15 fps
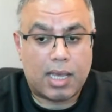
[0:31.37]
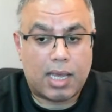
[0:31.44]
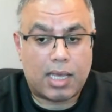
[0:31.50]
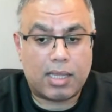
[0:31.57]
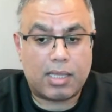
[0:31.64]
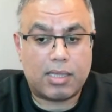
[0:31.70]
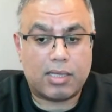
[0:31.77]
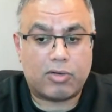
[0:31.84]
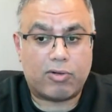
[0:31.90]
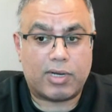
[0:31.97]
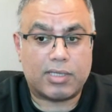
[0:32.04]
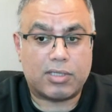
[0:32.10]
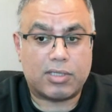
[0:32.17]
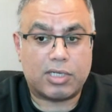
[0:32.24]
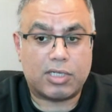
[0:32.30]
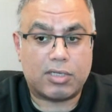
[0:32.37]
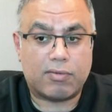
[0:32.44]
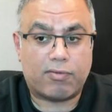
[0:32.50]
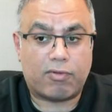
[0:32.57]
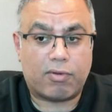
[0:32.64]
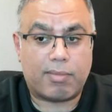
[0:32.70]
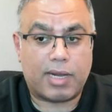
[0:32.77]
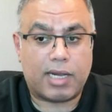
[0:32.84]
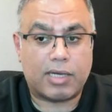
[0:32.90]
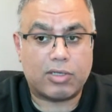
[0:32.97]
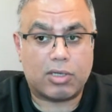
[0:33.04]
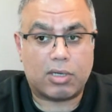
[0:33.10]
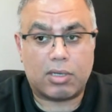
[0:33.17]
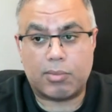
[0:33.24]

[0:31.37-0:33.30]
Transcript: and then the transition from Agile.